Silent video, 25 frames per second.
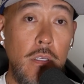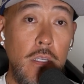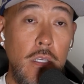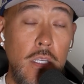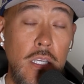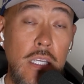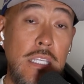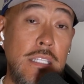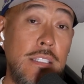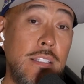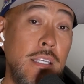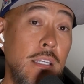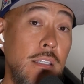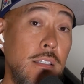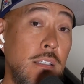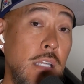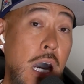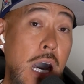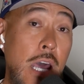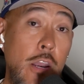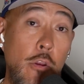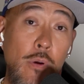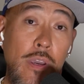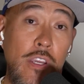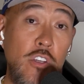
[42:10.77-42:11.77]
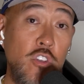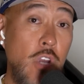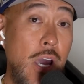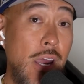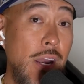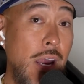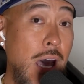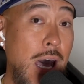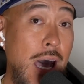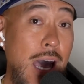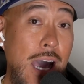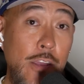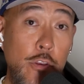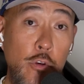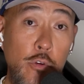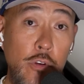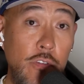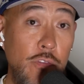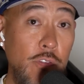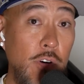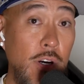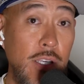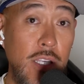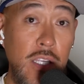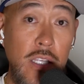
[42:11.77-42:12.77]
He said, Donald ain't trying to hide who the
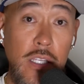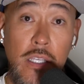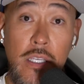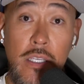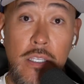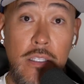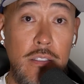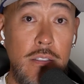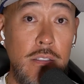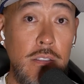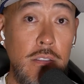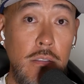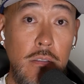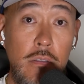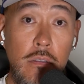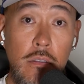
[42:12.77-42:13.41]
fuck he is.